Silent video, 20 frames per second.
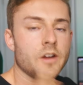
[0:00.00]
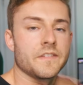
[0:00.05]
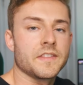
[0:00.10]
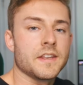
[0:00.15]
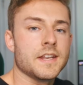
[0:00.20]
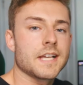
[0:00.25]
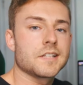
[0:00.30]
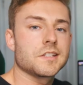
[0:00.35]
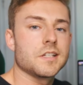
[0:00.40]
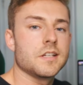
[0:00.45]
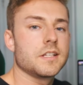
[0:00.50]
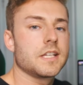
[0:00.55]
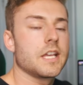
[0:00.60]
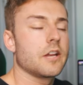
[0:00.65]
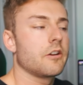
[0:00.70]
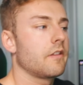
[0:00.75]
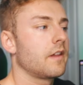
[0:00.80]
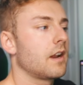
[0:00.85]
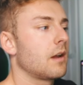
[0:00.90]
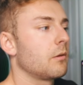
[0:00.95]
All right, the next
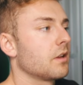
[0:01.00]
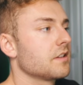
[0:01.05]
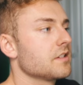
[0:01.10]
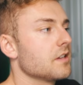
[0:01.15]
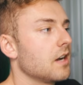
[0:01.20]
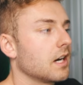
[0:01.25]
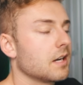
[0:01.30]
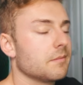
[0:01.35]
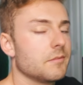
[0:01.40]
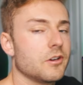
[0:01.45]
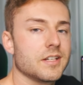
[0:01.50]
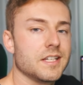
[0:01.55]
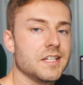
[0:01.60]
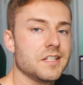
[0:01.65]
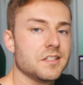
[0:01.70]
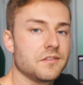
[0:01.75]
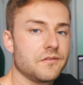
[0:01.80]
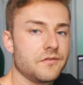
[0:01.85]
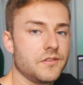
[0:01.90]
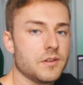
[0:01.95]
indicator that I want to talk about
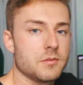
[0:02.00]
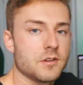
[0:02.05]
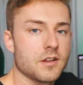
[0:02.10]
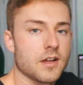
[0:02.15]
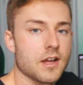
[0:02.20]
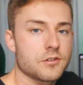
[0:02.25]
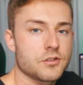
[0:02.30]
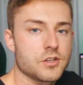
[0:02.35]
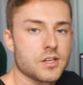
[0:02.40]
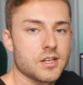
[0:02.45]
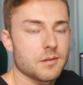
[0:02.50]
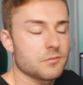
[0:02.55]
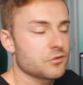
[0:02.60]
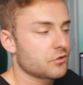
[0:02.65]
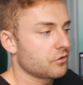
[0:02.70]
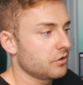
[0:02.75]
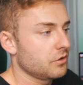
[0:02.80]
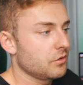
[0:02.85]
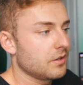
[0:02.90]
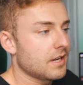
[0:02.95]
is Fibonacci. I'm
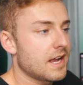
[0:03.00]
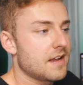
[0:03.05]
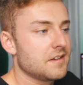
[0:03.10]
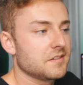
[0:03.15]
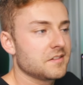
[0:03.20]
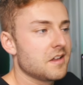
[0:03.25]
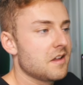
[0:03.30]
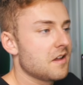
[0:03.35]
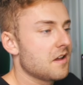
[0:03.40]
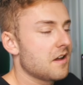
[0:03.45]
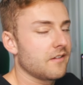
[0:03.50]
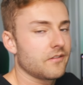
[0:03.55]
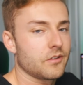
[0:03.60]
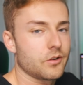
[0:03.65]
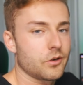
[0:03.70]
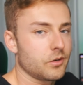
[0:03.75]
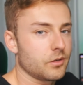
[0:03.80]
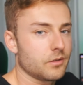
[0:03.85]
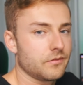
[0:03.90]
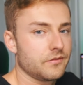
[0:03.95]
sure you guys have
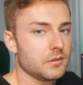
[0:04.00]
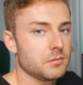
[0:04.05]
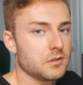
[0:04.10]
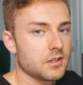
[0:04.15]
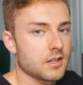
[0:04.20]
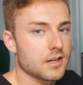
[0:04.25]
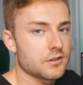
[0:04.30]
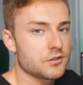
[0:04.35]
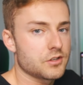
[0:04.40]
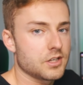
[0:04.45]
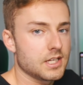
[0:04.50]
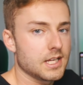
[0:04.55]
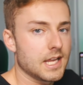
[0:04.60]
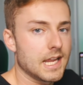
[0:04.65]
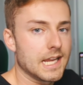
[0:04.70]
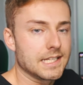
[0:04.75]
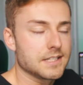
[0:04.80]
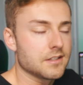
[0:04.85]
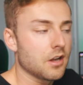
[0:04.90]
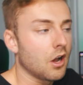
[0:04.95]
heard of Fibonacci
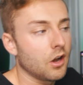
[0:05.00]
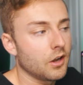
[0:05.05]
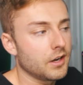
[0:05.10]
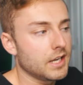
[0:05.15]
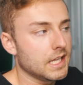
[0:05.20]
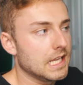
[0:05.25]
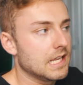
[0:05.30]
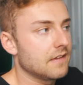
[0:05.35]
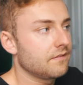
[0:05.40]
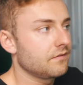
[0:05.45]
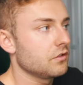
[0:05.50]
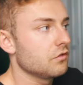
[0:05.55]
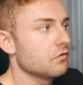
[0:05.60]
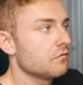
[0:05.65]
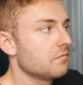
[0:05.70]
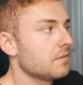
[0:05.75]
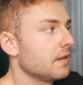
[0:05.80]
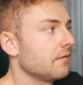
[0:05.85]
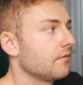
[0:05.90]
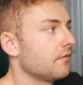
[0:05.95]
a ton if
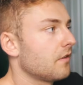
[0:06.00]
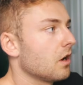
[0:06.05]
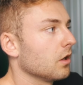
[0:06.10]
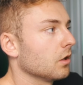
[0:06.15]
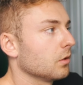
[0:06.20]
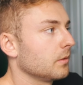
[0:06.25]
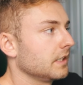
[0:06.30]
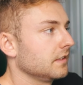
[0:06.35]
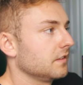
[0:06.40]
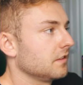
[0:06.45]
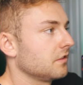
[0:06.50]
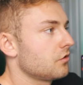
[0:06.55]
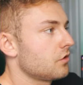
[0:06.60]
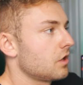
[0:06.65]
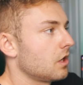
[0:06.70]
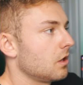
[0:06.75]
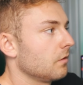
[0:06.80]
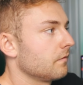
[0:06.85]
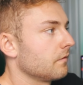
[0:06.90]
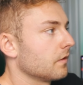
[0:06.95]
you've been following this
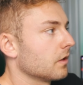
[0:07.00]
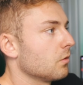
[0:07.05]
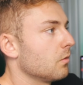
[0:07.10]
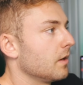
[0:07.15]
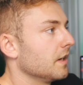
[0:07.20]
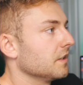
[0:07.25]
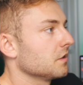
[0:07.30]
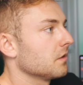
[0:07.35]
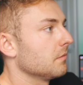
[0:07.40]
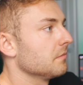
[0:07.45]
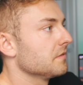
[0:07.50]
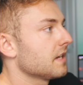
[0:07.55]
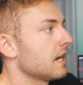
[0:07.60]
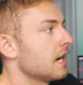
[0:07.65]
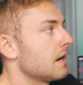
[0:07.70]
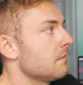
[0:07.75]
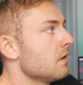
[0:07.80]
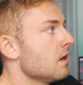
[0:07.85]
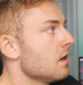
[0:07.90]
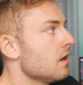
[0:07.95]
channel for quite some
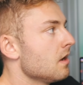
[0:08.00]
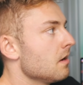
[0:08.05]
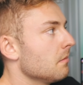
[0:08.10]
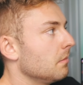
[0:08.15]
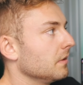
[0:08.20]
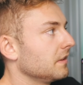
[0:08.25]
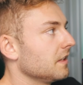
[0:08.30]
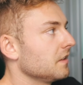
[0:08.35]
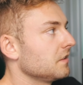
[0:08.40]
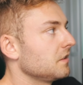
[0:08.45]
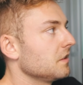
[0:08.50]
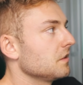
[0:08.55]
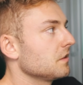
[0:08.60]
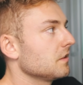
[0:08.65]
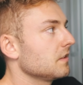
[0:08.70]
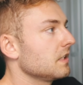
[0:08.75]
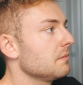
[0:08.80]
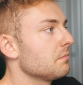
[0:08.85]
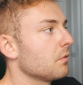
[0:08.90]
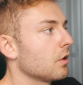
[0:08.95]
time, but this
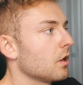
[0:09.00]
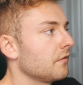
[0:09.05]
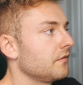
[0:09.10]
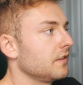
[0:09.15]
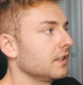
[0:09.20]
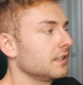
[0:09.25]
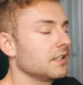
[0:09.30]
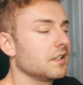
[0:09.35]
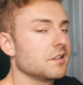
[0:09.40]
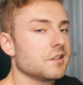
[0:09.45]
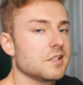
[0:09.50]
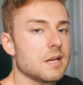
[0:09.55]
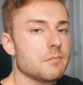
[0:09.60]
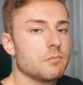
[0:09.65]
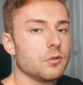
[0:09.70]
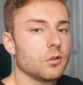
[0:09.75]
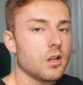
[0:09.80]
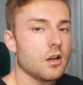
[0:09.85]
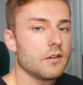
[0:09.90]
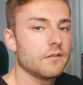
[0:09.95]
is the perfect
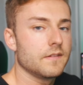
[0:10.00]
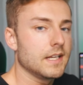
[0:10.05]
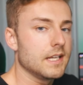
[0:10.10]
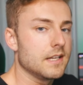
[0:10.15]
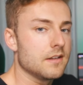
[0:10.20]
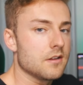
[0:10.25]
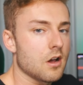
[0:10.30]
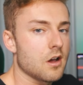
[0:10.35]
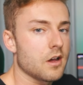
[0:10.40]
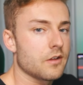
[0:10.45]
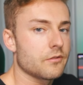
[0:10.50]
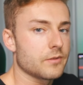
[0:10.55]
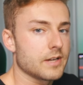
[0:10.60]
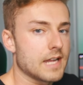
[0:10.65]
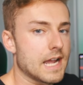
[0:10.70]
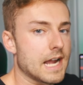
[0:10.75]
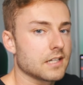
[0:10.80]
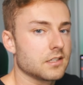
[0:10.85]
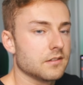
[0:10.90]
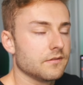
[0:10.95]
example of a
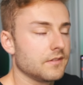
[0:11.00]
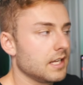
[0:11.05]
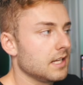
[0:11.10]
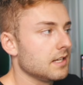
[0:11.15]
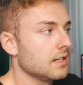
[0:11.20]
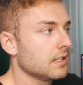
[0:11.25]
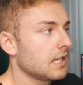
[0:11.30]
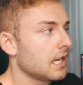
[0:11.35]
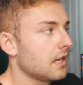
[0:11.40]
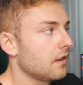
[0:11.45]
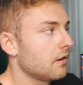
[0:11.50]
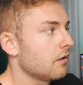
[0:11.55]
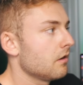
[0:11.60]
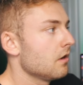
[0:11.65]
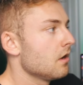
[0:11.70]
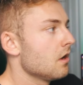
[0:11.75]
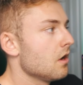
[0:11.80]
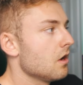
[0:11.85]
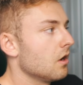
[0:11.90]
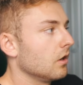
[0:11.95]
non-reactive indicator.
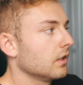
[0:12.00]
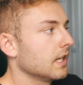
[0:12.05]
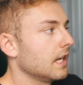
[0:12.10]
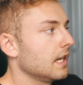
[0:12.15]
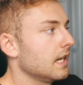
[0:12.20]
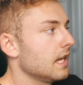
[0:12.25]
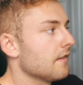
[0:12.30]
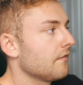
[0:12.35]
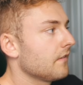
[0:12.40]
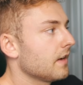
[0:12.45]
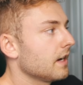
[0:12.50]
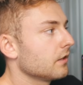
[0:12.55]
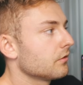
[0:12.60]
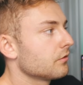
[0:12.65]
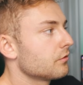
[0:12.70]
Okay, if I